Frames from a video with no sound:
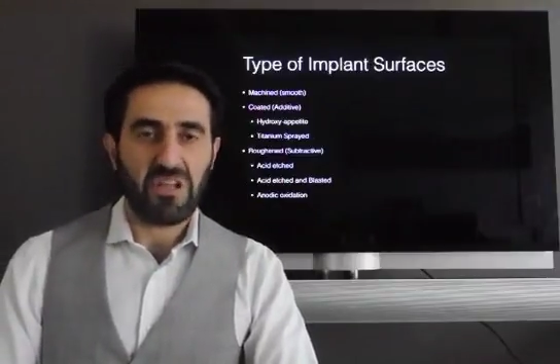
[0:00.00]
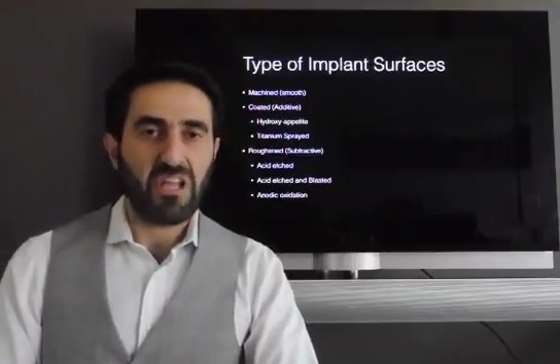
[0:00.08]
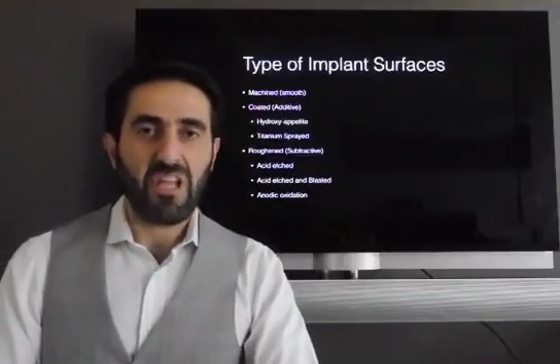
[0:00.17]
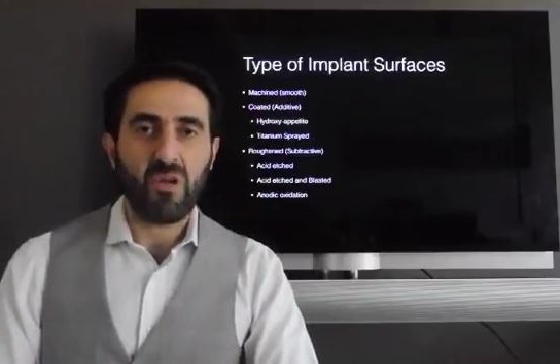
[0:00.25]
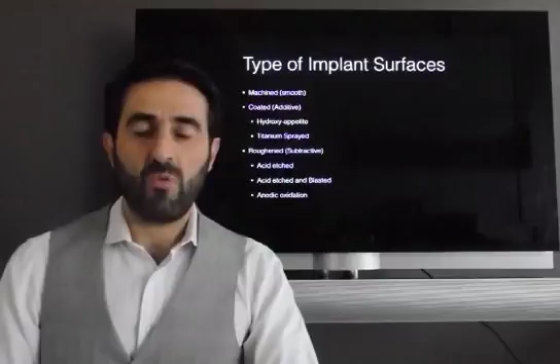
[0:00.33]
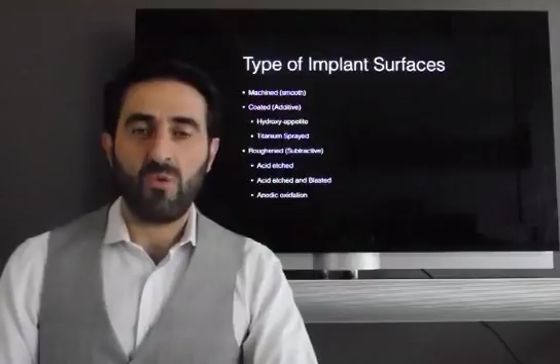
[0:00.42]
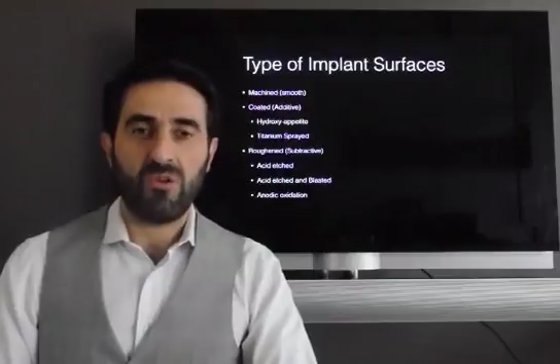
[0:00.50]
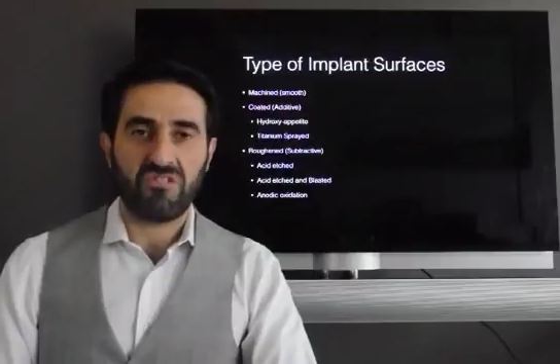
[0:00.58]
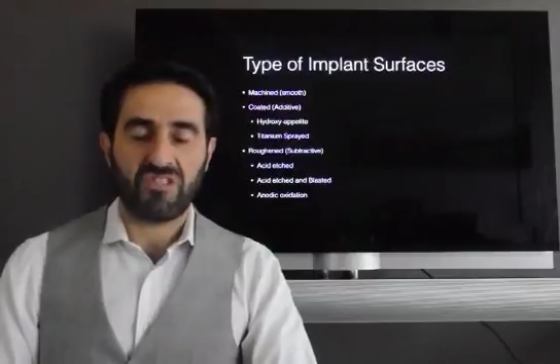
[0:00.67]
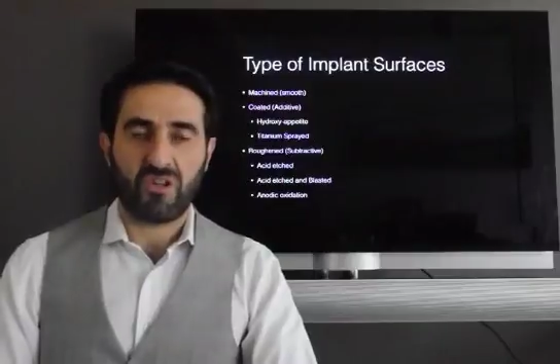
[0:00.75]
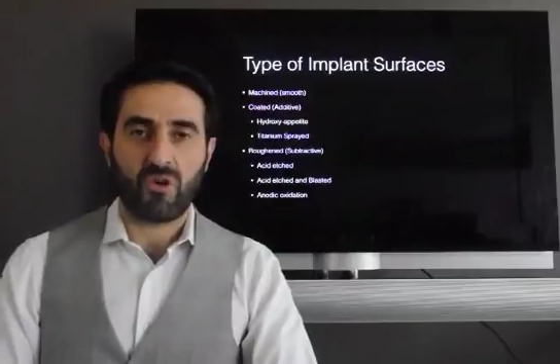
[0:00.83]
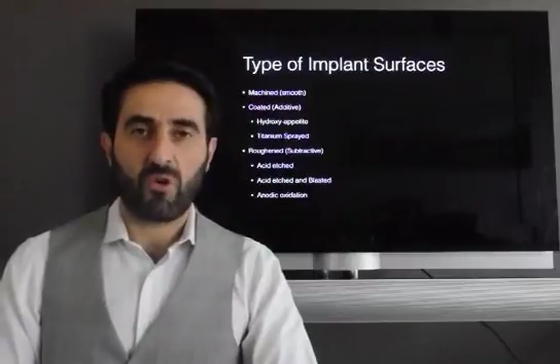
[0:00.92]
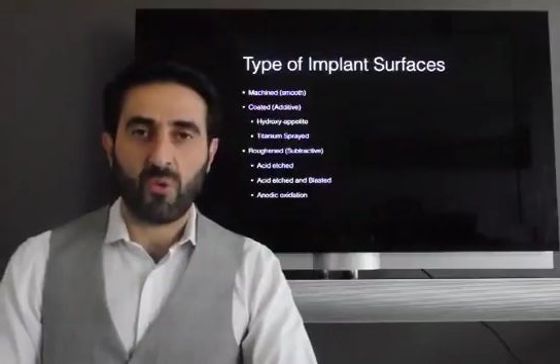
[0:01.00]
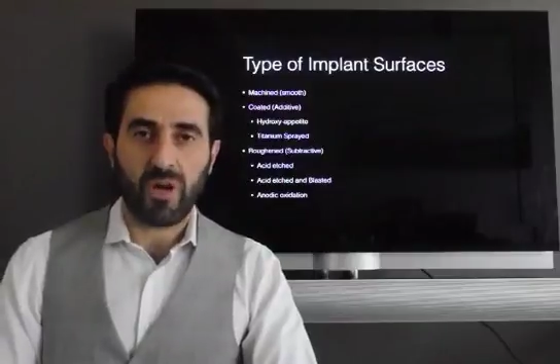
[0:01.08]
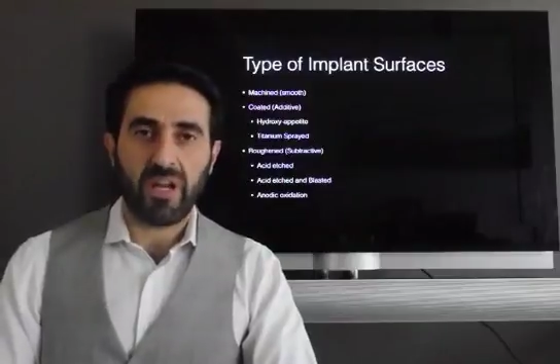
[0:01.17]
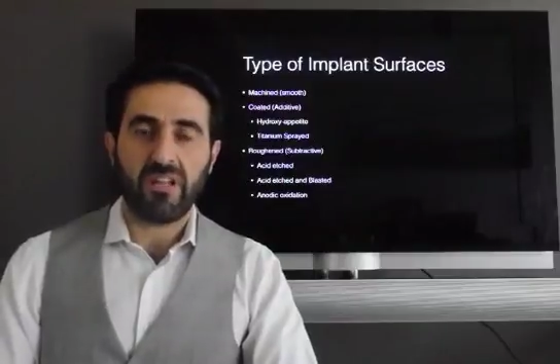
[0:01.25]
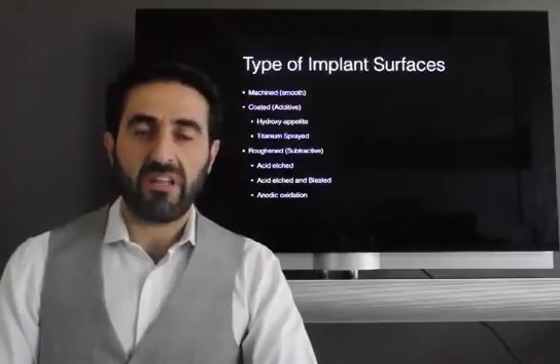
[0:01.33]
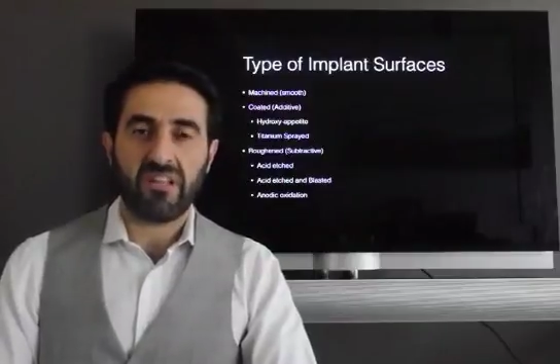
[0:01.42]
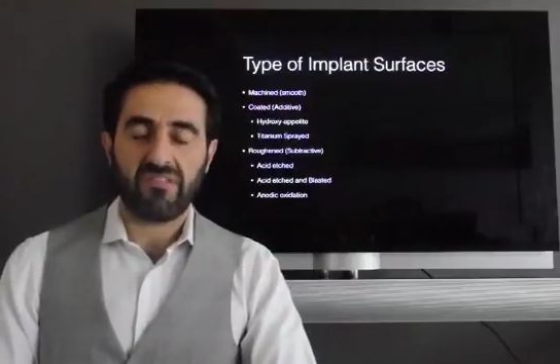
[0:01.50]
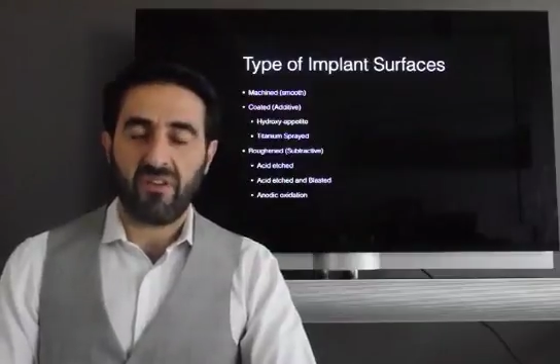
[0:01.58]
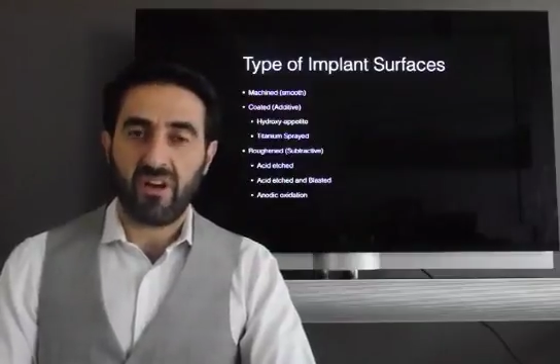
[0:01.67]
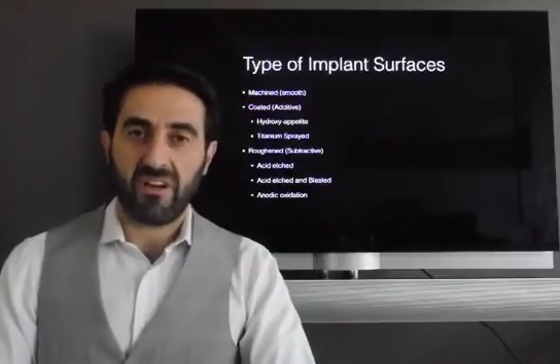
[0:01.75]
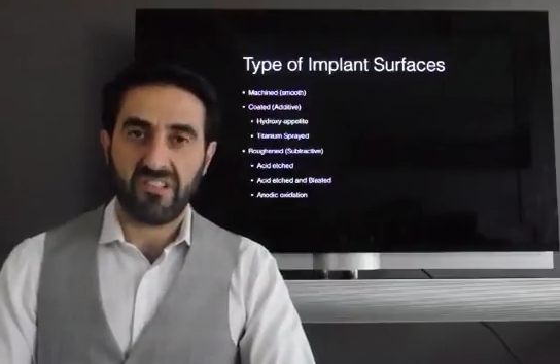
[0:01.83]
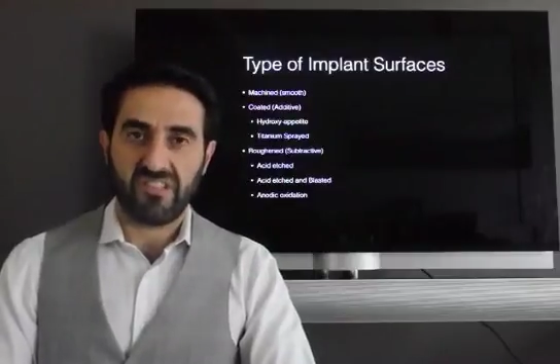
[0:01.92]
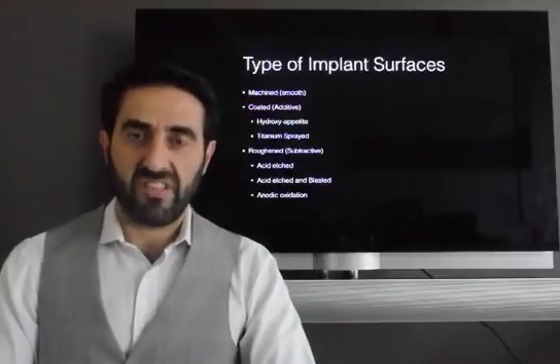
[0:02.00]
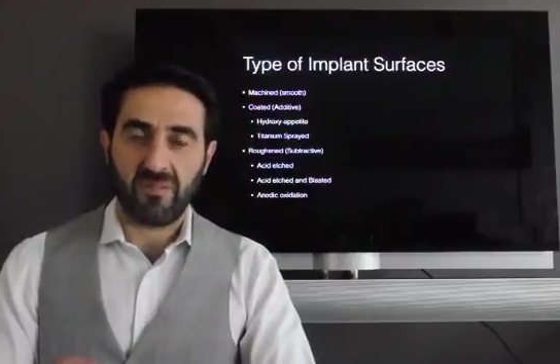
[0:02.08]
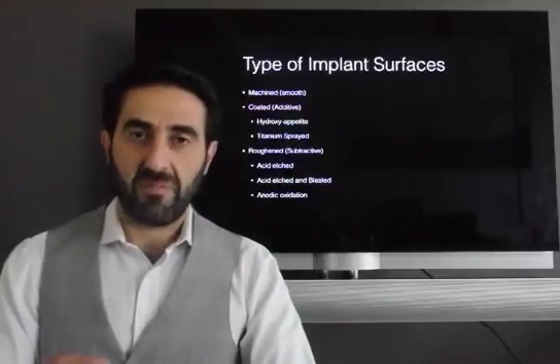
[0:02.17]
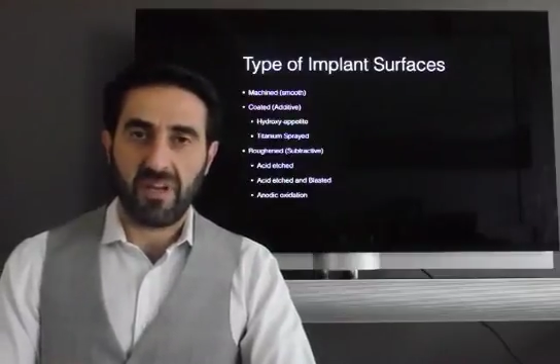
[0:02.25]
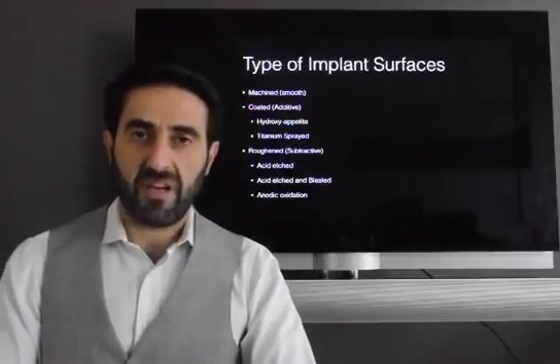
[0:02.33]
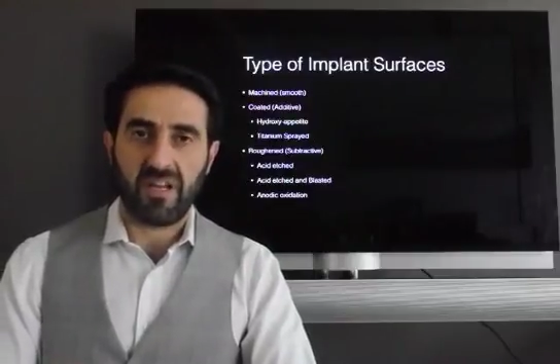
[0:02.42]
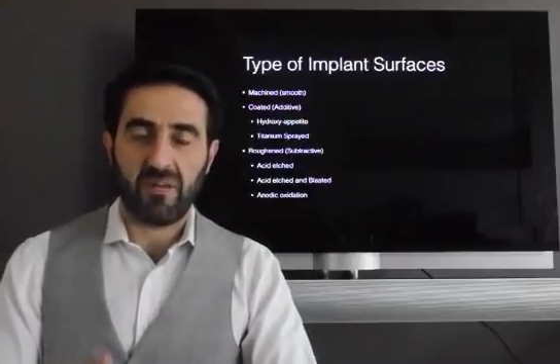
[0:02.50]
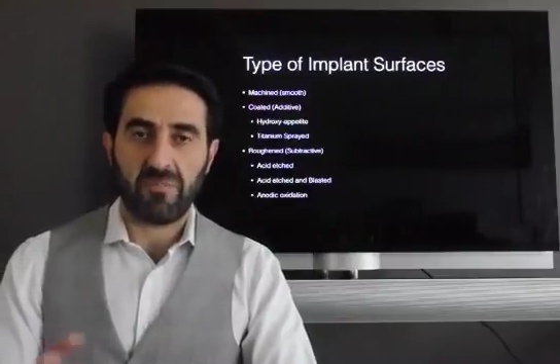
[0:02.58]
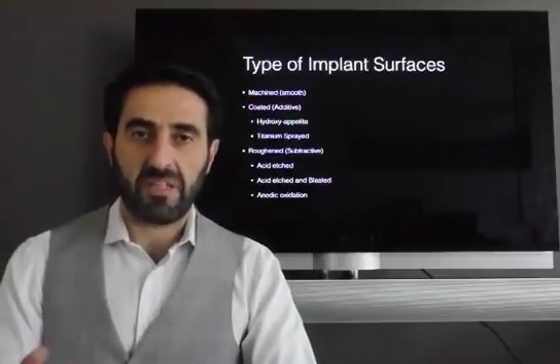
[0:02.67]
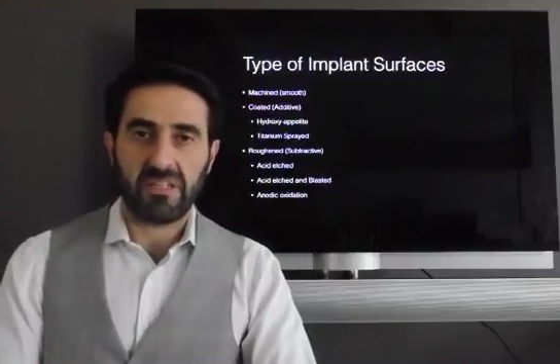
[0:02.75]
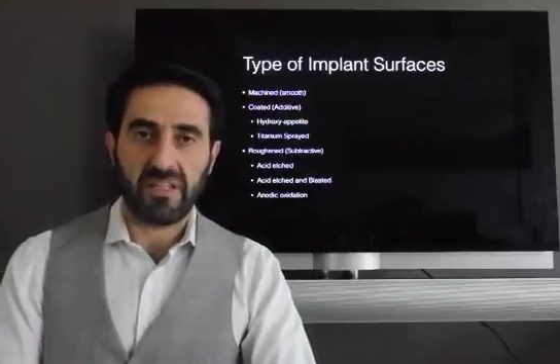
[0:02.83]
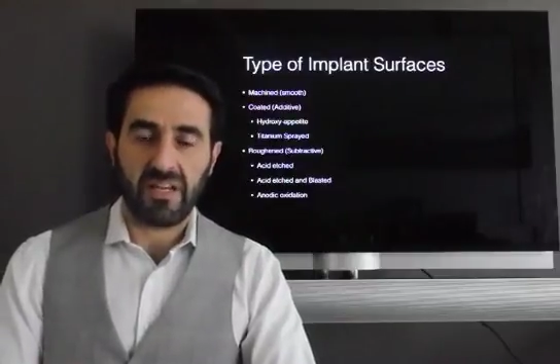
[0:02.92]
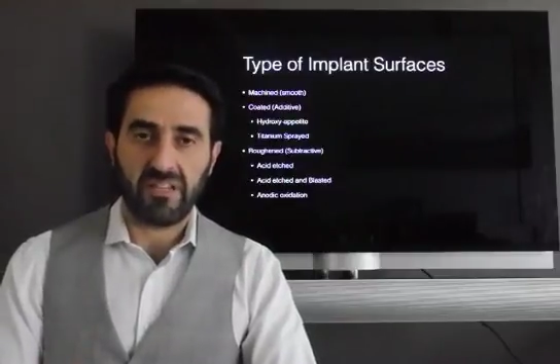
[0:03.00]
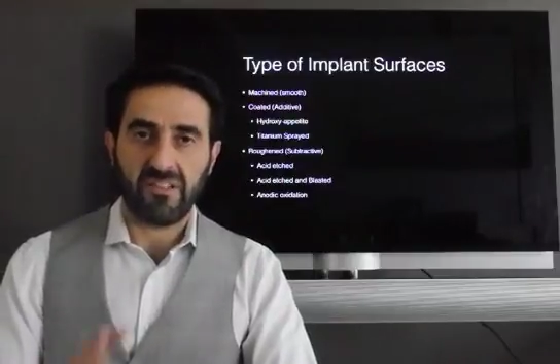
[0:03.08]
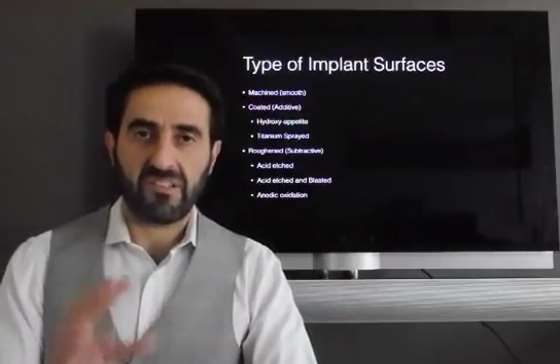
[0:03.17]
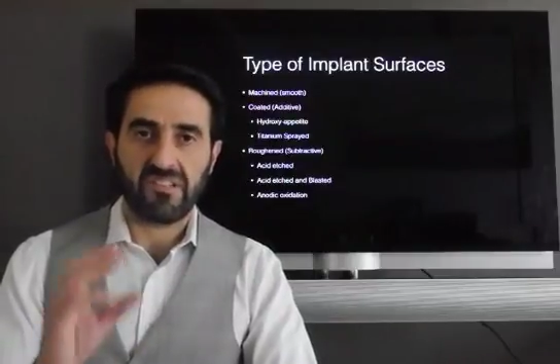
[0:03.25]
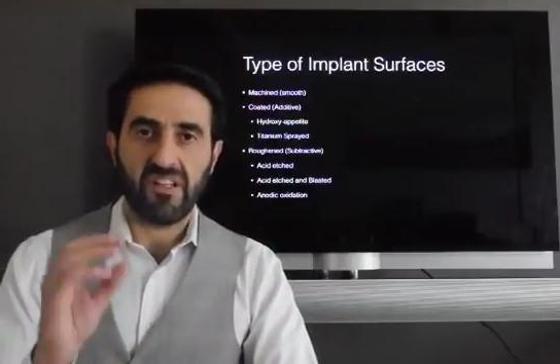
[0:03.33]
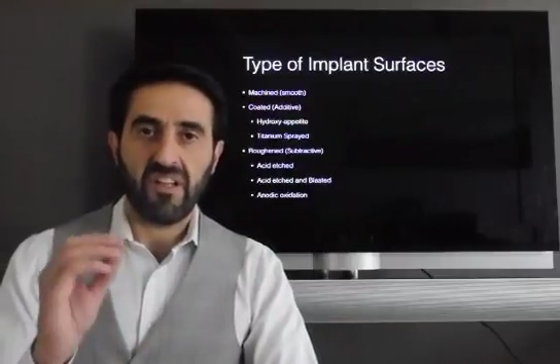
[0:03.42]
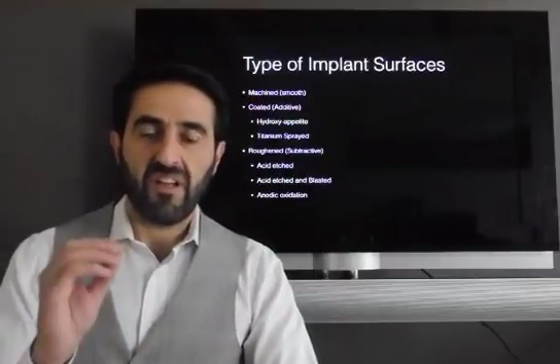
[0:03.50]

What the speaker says: EU was great as far as the peri-implantitis